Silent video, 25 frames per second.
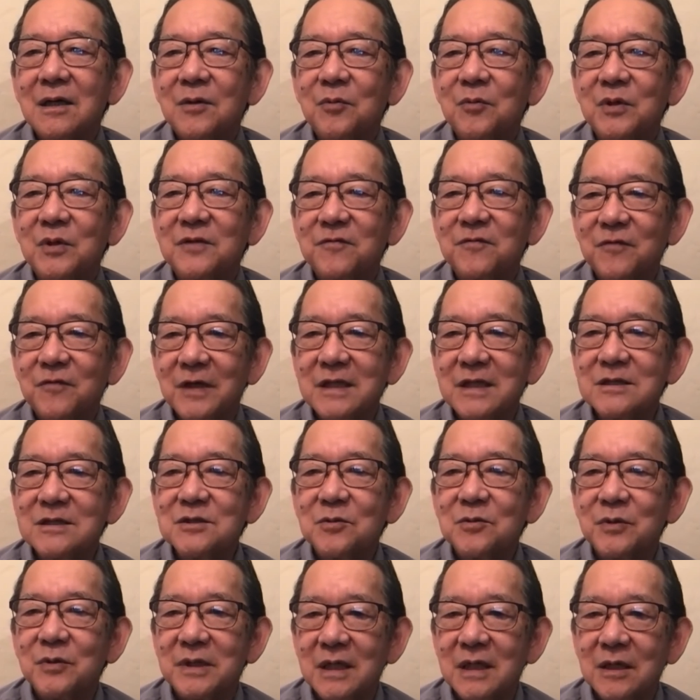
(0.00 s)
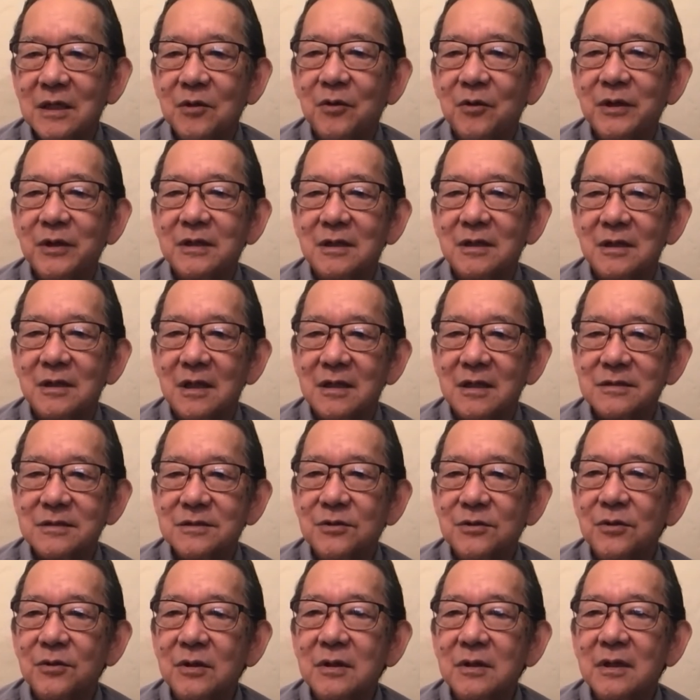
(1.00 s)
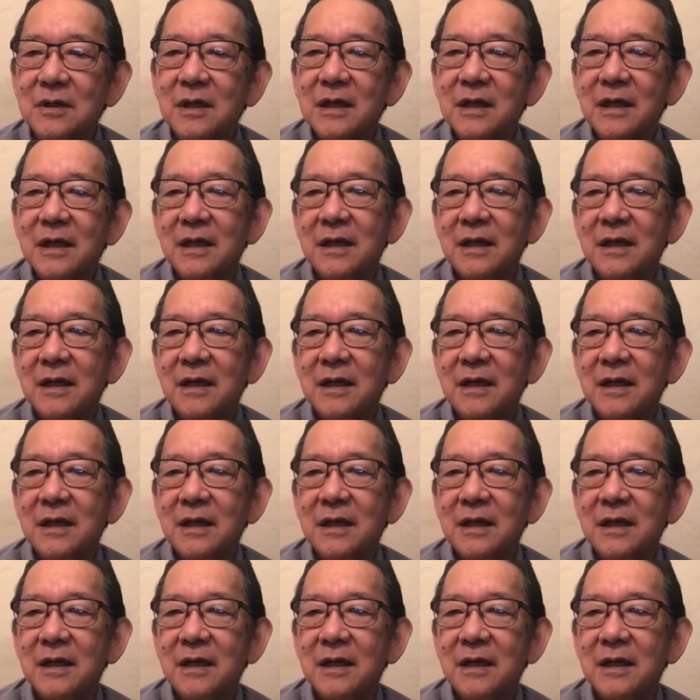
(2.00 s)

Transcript: with friends who were then going to law school,